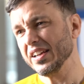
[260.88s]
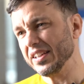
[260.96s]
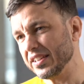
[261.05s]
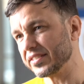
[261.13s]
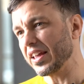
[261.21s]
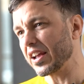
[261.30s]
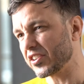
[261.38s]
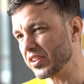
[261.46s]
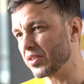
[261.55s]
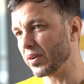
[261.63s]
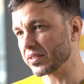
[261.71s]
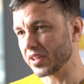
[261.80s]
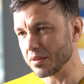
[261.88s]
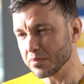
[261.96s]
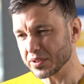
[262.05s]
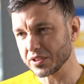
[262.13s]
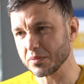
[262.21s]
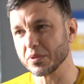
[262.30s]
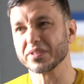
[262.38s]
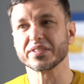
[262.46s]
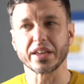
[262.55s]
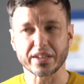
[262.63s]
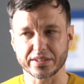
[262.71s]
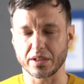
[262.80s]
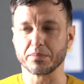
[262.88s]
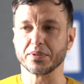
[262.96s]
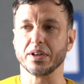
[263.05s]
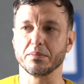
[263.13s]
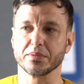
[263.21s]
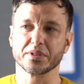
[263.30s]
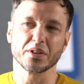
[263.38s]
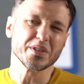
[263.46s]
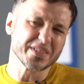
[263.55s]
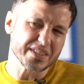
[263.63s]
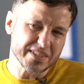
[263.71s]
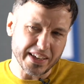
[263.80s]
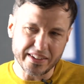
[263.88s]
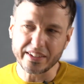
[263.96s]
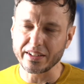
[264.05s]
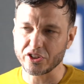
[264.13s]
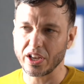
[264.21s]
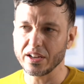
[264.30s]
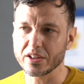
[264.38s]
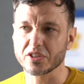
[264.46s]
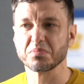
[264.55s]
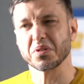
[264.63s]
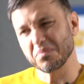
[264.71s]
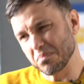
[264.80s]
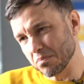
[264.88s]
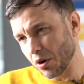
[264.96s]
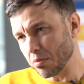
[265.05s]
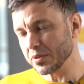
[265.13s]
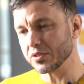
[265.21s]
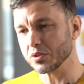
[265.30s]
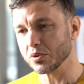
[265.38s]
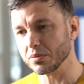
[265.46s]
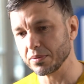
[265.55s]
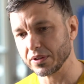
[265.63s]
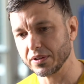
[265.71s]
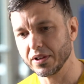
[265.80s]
is actually quite cumbersome and takes some time. So it's a technical challenge, but probably doable.